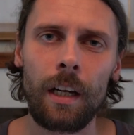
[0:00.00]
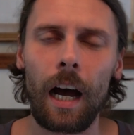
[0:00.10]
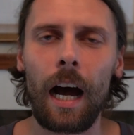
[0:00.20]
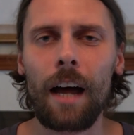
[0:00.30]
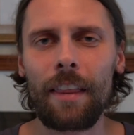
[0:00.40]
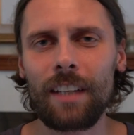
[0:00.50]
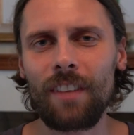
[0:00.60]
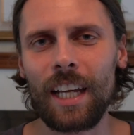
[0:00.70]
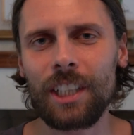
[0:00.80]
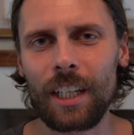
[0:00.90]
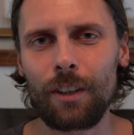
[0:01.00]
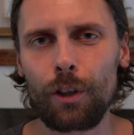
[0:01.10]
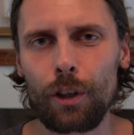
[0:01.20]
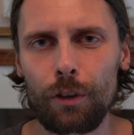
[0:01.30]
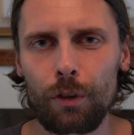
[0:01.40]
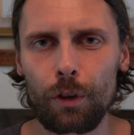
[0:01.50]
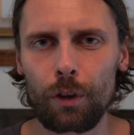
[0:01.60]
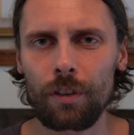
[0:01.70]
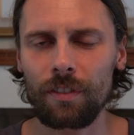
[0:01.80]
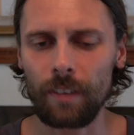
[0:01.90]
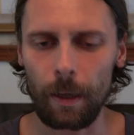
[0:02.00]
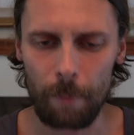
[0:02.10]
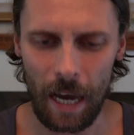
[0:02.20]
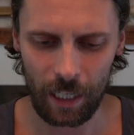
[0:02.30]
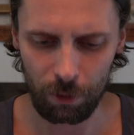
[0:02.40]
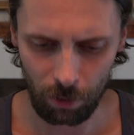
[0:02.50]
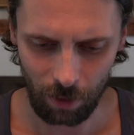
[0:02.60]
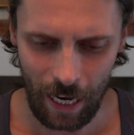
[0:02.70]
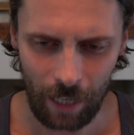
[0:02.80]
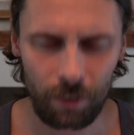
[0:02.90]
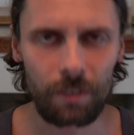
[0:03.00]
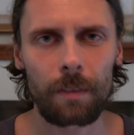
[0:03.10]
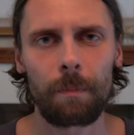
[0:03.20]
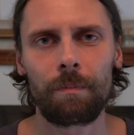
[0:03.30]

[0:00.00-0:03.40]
Are they teaching you to step back and relax?